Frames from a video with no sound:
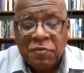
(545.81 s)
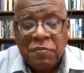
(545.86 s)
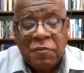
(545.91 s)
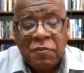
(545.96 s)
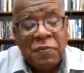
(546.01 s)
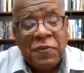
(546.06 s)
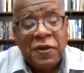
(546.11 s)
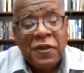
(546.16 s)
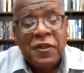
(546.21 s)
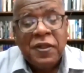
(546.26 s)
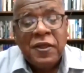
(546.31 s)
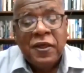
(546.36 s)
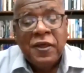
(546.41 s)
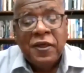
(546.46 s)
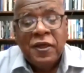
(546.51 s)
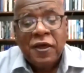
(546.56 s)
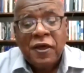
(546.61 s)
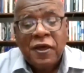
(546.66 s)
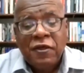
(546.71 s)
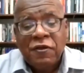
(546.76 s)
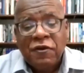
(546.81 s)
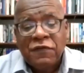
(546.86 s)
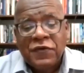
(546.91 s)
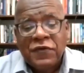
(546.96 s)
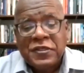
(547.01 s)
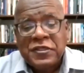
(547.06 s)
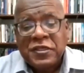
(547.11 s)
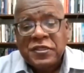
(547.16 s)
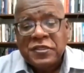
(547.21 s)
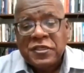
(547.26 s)
And remember, a
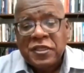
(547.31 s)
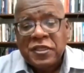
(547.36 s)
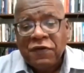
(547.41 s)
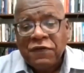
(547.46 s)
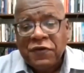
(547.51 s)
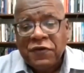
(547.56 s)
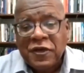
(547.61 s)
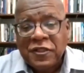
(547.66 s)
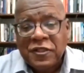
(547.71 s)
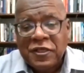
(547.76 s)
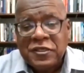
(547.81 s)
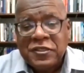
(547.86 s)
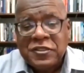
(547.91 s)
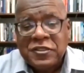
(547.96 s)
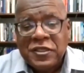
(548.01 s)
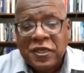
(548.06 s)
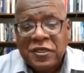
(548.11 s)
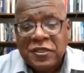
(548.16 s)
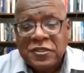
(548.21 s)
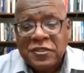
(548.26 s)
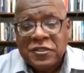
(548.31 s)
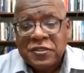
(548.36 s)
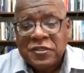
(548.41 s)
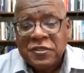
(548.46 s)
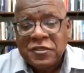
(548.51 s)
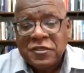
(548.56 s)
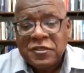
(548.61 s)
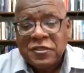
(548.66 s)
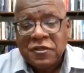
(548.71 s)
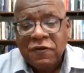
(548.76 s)
university in South Africa these
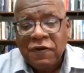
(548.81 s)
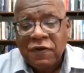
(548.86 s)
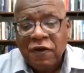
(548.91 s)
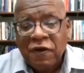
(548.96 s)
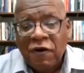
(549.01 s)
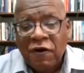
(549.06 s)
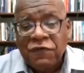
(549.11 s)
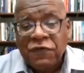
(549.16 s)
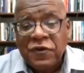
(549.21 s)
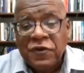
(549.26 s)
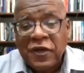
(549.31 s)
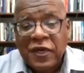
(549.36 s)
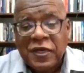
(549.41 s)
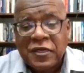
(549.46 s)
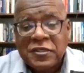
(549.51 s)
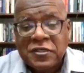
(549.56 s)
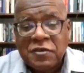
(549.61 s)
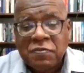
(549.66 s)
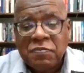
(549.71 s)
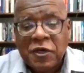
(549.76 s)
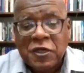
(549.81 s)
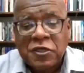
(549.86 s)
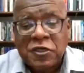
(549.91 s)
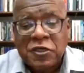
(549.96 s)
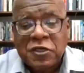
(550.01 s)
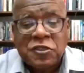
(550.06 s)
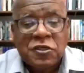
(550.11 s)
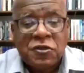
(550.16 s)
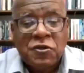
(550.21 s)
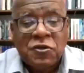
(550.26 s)
days often has a
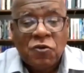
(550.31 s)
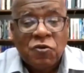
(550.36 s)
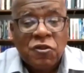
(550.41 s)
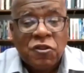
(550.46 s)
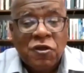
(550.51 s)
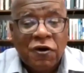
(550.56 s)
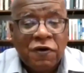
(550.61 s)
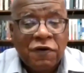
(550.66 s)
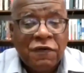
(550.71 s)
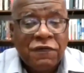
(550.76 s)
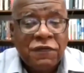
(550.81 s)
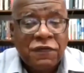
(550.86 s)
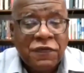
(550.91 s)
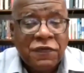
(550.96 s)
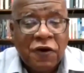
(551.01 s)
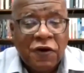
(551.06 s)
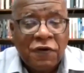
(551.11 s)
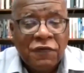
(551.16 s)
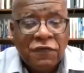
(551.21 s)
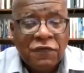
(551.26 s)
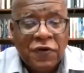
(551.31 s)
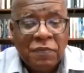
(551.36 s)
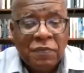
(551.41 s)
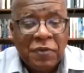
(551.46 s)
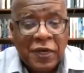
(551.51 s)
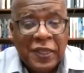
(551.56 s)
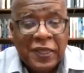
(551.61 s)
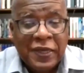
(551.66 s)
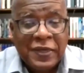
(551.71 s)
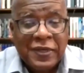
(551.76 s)
budget north of, of a
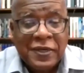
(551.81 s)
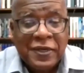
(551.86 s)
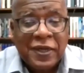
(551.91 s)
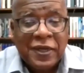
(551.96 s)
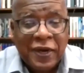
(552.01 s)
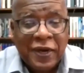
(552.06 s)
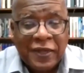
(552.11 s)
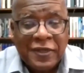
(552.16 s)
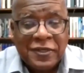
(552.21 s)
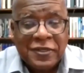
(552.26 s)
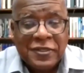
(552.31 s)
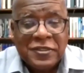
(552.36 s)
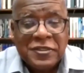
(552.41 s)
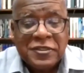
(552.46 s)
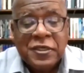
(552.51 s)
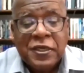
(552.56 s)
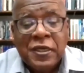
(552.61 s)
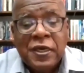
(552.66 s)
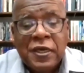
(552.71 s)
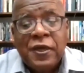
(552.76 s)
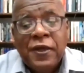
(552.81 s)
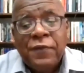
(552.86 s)
billion rands.